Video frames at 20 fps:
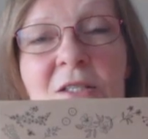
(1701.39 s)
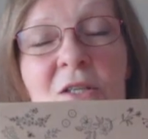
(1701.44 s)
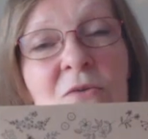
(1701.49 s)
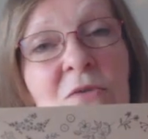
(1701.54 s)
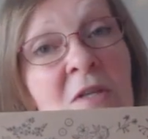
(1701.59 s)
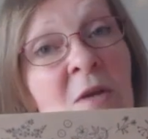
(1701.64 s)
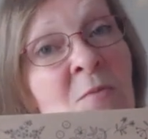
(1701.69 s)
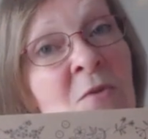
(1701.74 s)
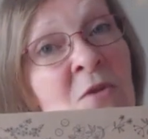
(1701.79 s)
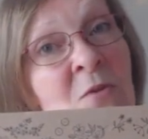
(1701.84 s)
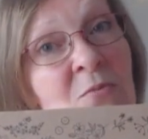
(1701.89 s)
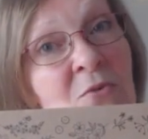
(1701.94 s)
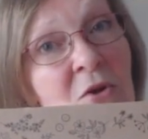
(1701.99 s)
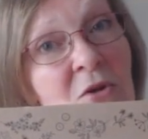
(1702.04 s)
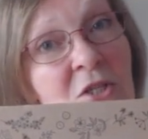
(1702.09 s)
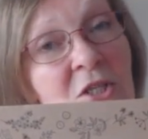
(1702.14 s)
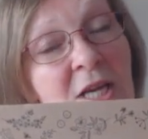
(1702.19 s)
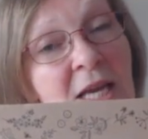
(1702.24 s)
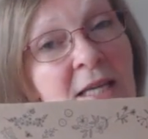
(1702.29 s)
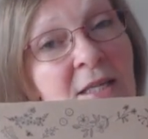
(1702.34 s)
So some of the
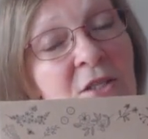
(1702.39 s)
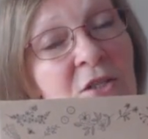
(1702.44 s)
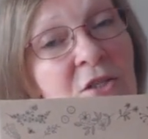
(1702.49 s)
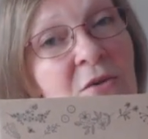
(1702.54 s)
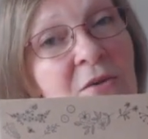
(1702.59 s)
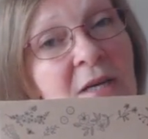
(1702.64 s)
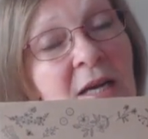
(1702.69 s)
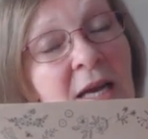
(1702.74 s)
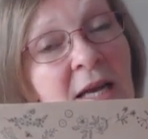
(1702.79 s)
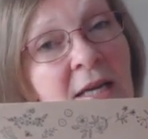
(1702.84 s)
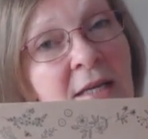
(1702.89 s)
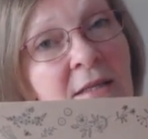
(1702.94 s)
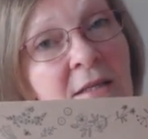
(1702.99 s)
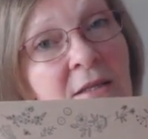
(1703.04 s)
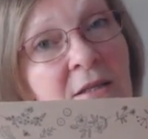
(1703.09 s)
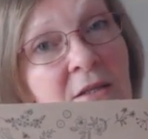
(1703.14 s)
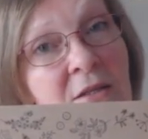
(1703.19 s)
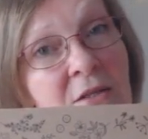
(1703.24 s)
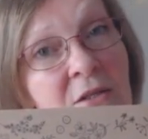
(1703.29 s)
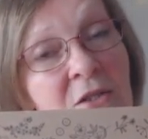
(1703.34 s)
projects you
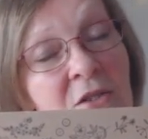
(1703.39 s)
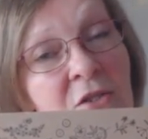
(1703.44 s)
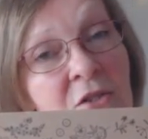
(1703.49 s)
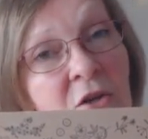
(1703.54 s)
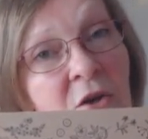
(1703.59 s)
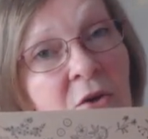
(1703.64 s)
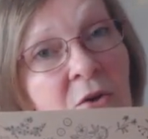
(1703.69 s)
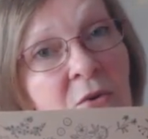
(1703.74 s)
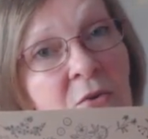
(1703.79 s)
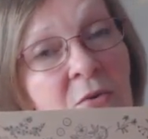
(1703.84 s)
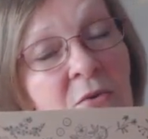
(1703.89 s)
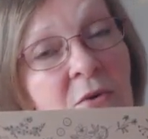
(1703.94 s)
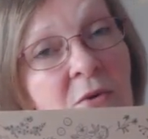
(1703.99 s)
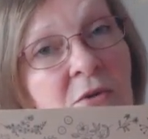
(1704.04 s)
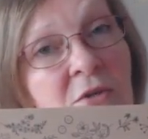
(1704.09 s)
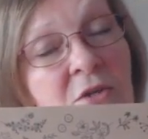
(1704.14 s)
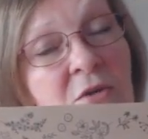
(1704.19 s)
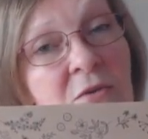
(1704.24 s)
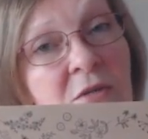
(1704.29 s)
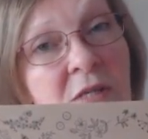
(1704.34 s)
can sew
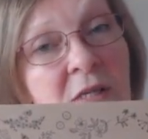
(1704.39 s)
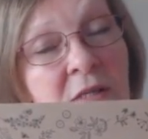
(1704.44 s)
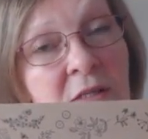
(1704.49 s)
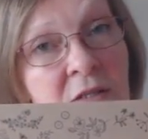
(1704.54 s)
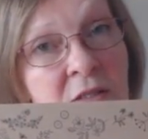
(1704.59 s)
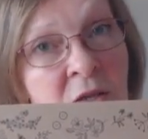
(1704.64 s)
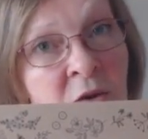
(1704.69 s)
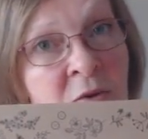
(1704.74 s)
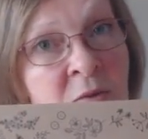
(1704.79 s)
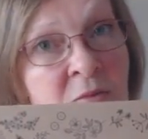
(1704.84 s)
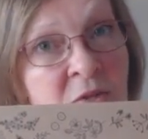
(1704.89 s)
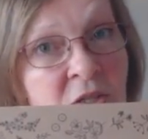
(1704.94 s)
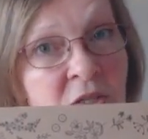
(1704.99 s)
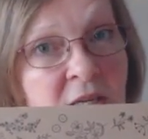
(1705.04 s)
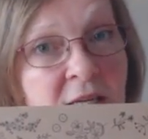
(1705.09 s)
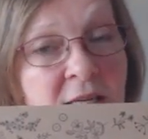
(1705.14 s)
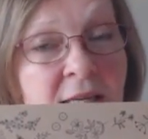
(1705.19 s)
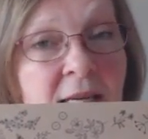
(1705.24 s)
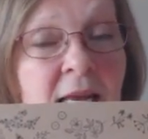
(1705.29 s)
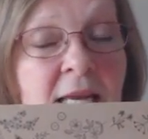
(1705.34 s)
using the sewing
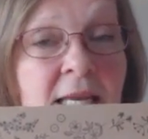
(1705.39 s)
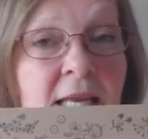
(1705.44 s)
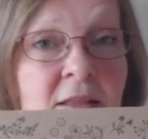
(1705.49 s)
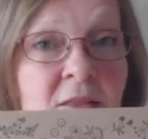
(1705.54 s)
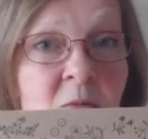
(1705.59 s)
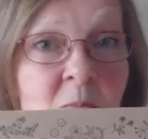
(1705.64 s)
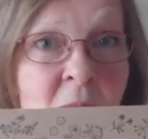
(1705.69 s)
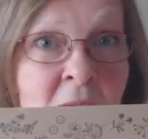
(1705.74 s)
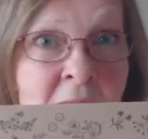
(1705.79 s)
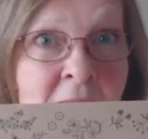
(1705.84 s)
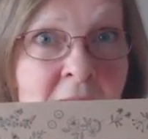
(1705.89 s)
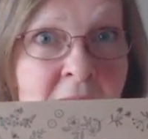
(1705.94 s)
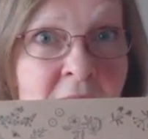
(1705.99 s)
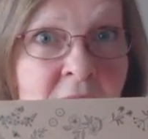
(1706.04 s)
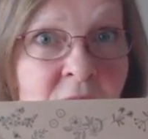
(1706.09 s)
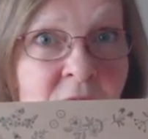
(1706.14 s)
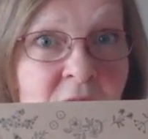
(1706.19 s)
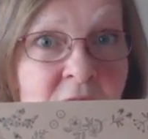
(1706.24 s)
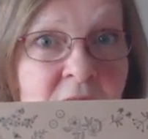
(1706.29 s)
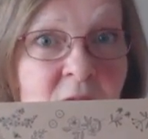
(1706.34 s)
machine, like the
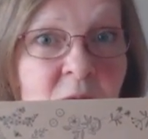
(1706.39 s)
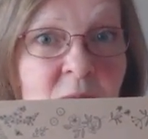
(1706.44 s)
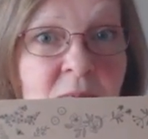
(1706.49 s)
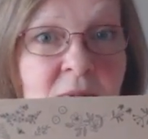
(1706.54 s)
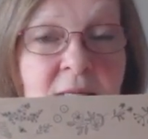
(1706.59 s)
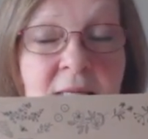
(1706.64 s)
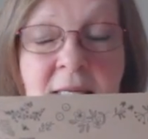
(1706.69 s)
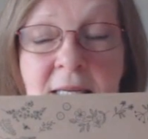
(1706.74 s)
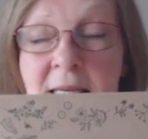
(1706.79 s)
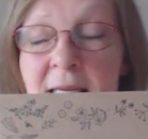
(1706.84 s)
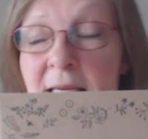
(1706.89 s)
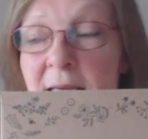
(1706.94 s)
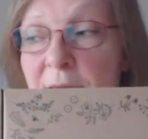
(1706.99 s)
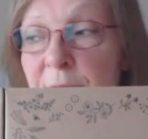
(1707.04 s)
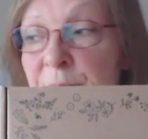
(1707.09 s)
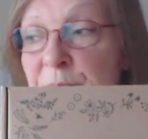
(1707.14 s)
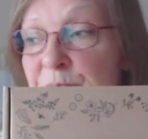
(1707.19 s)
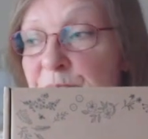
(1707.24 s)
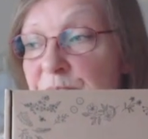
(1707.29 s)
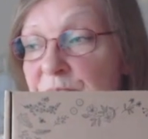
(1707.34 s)
bag, for example, in
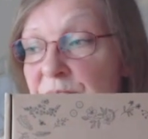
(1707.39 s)
here.